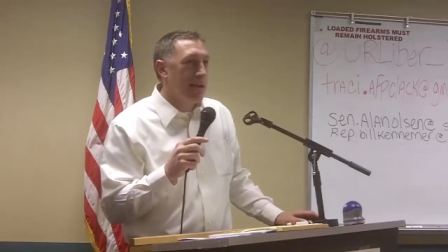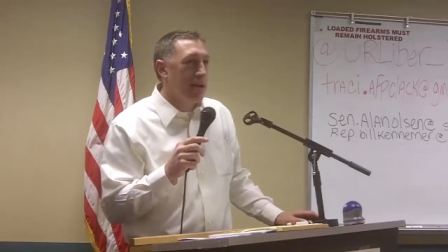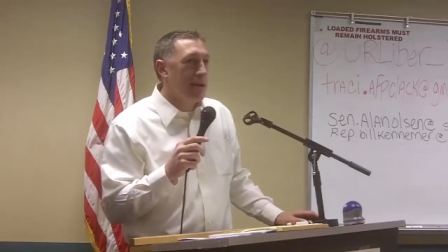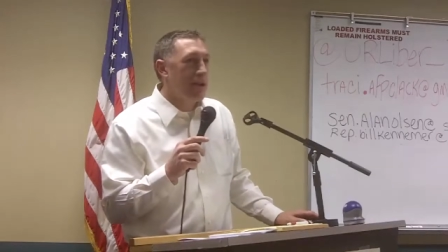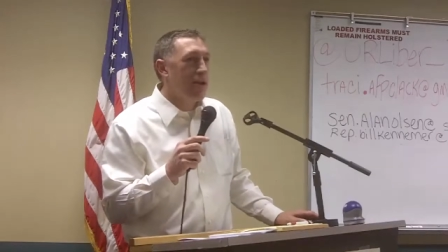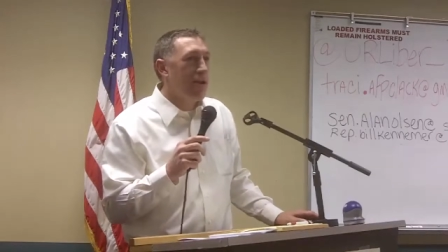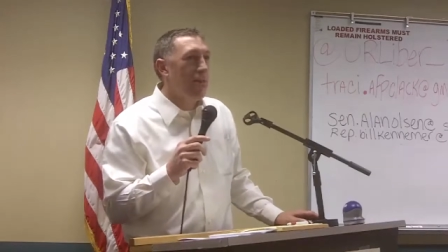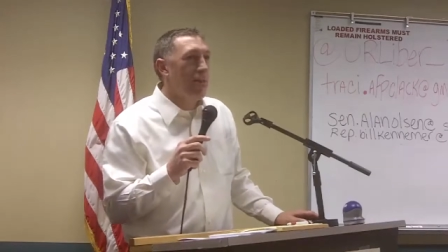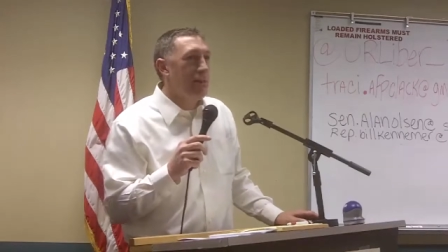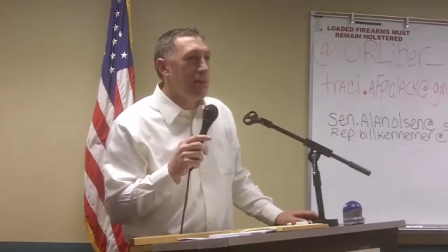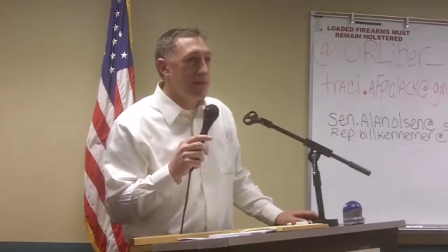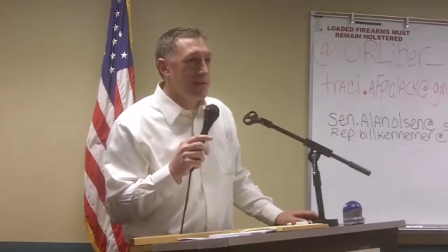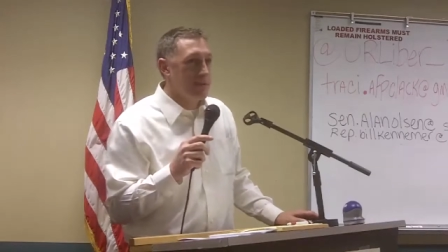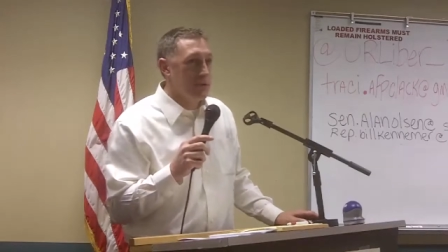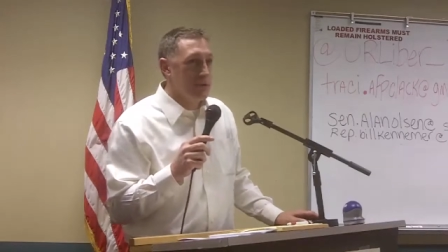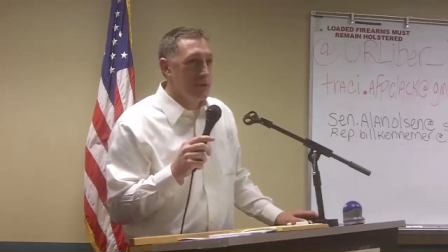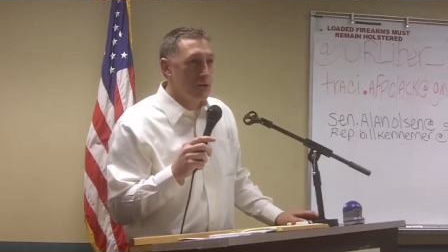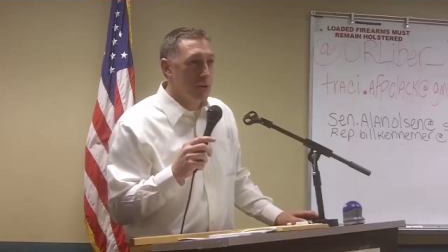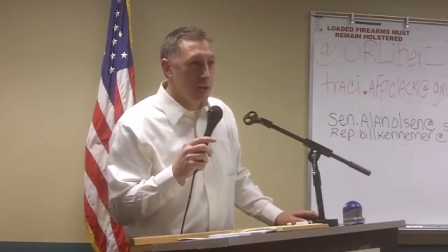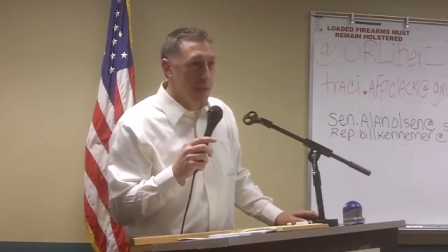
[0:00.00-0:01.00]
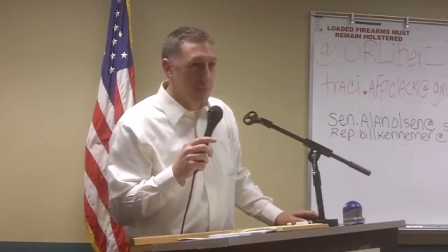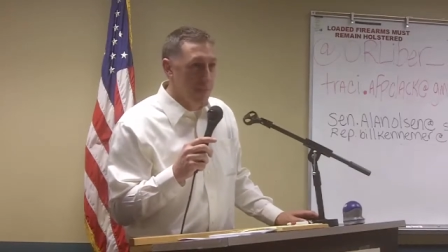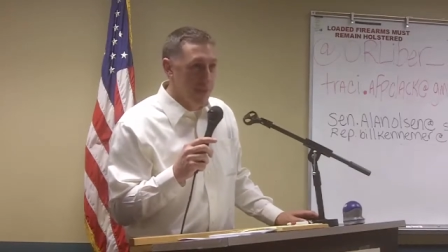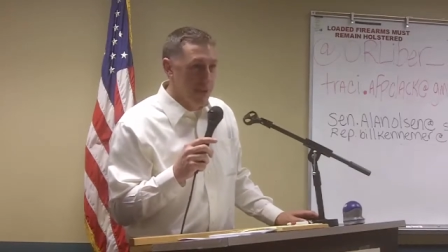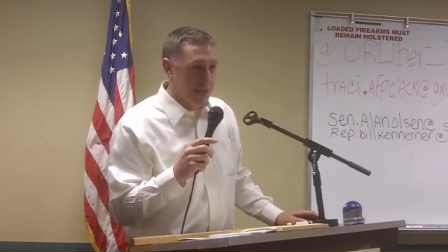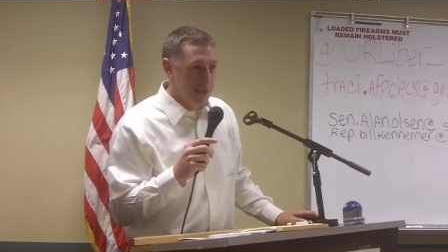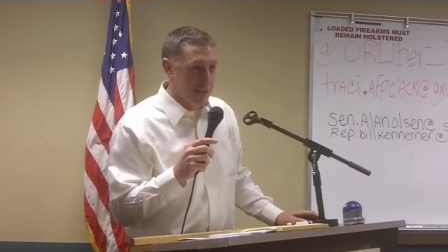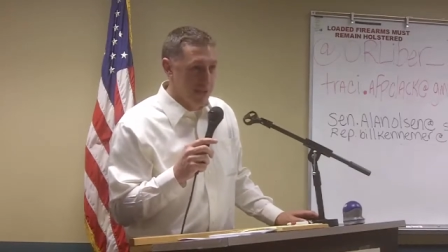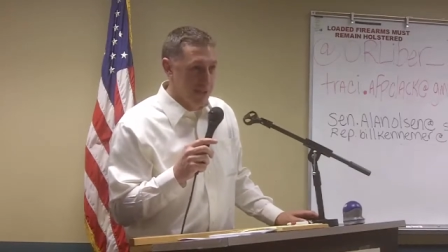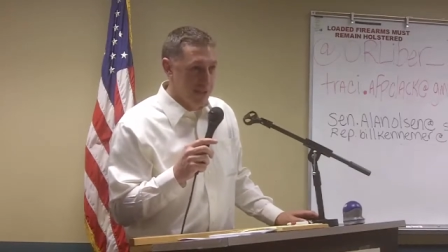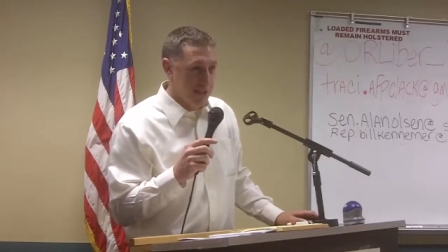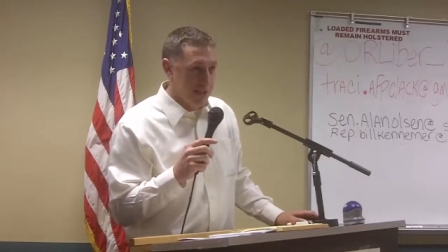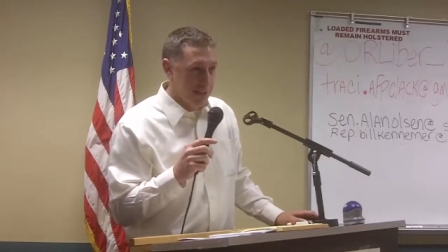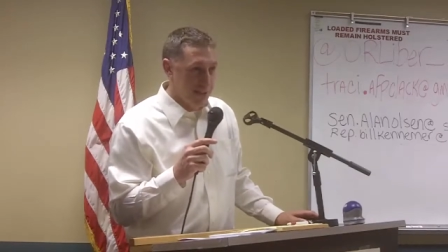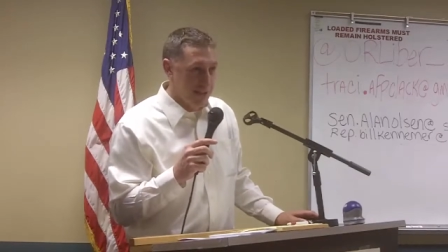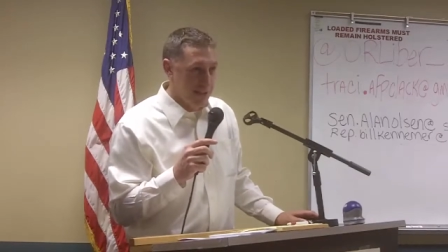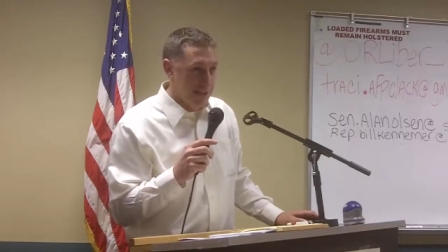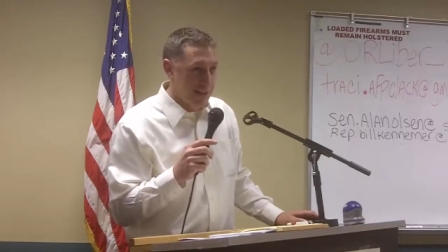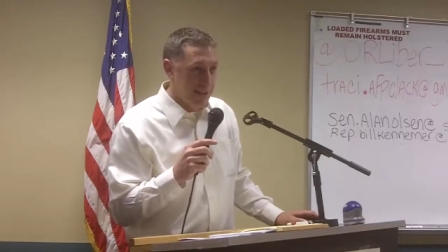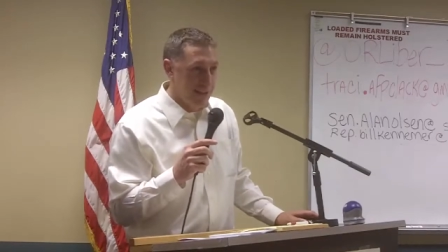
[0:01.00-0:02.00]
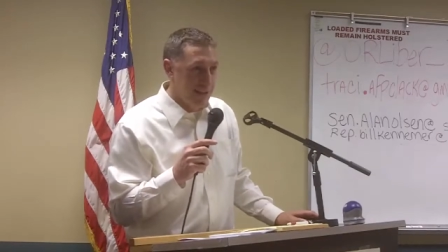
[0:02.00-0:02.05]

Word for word: and nobody gives you 20 minutes to talk.